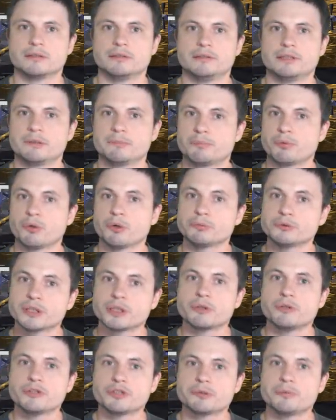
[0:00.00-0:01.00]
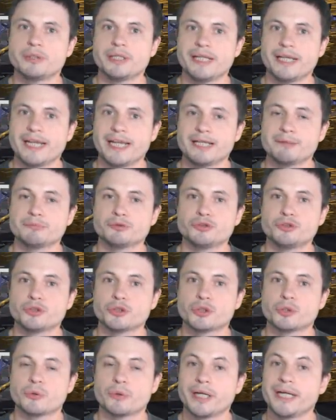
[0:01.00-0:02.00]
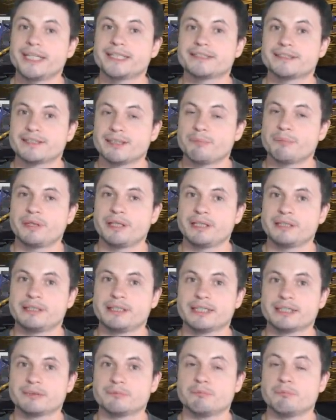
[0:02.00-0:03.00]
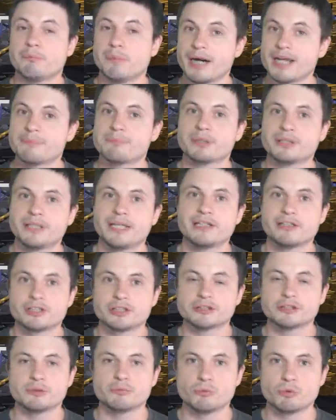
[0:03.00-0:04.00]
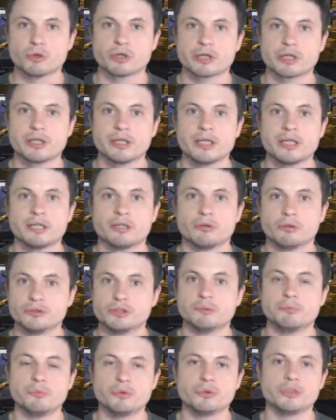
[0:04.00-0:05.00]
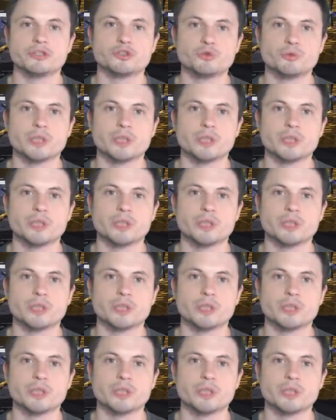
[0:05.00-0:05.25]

they're probably going to be able to create something that might potentially work on the moon as